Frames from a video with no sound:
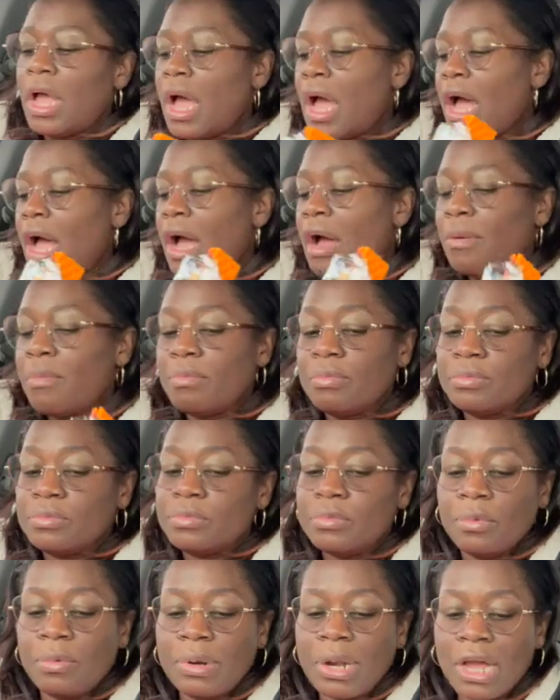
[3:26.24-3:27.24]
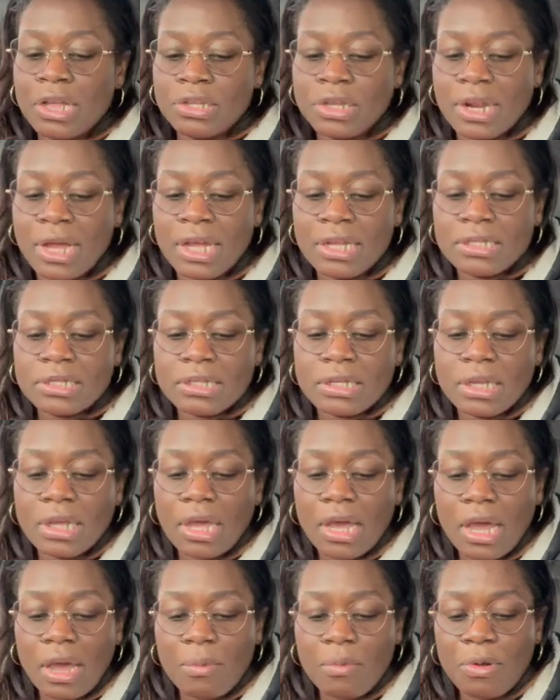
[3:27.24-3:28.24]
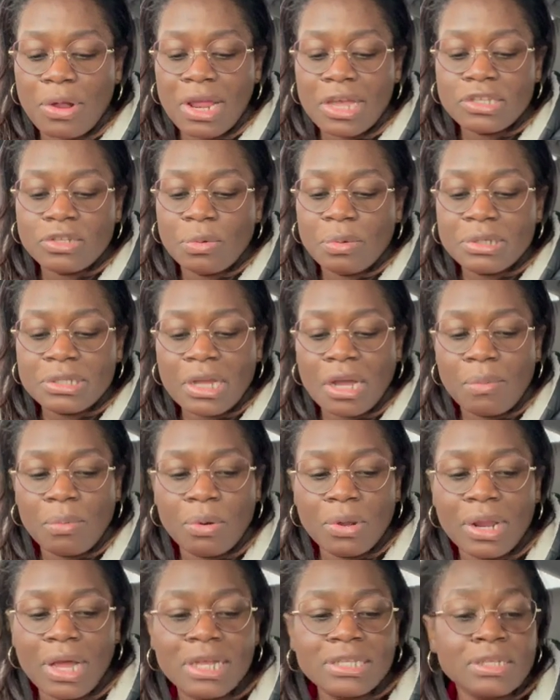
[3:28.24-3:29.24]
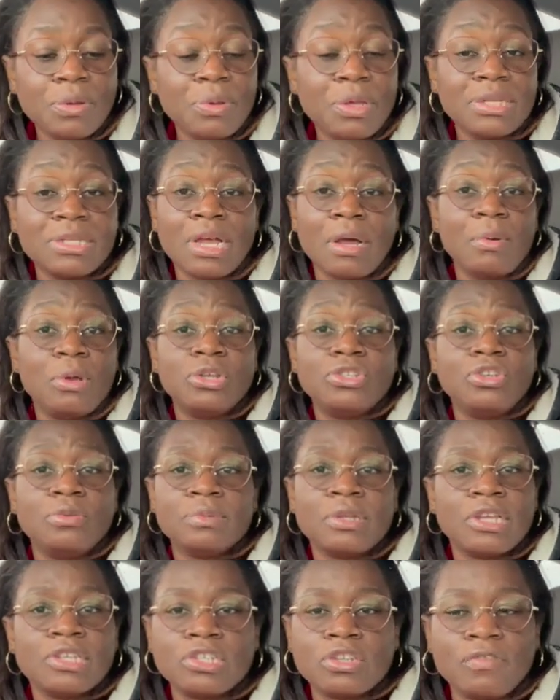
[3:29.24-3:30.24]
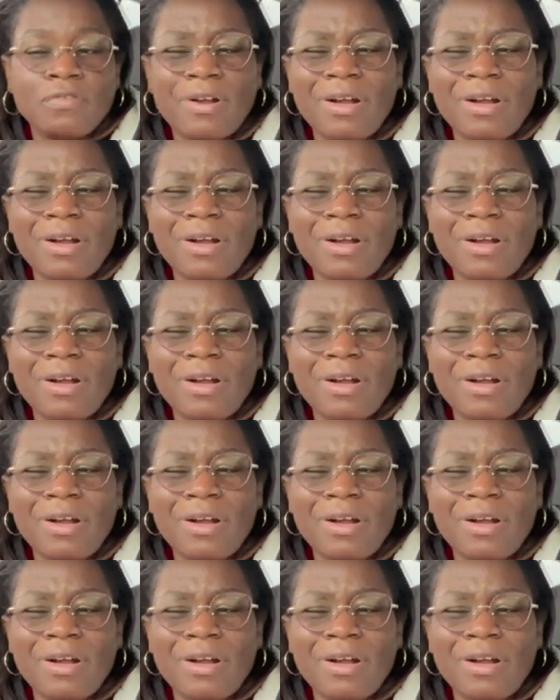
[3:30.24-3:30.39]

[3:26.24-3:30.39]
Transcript: Um, none of that. Camera realize when we talk about that and when you talk about your dreams and stuff,